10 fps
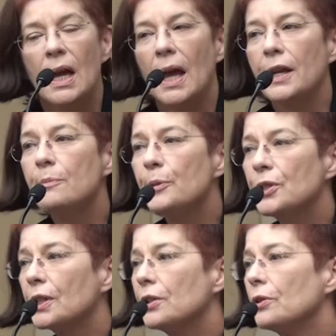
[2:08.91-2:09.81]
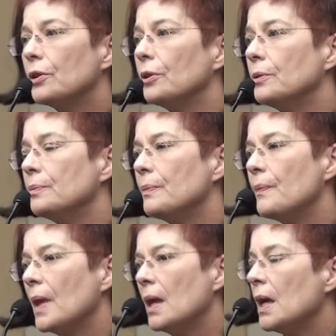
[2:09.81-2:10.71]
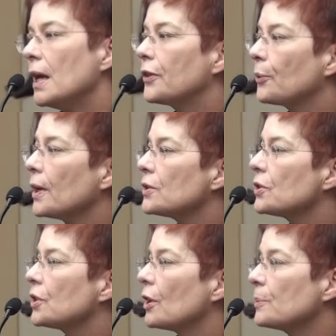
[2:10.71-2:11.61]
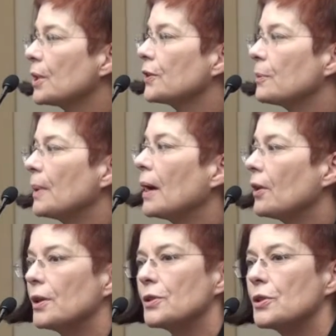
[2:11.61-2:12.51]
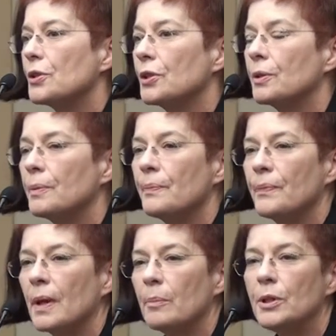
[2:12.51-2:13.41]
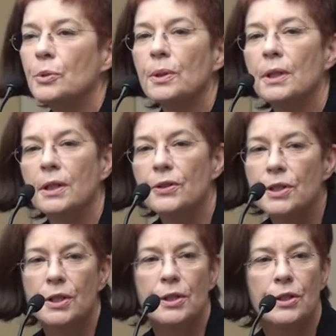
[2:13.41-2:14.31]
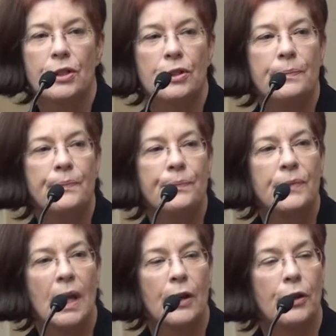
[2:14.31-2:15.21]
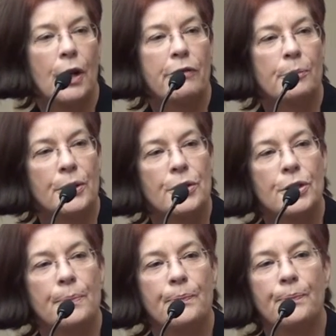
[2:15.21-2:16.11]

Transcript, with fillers: And in particular, it threatens to upset the balance between the citizen and our governments.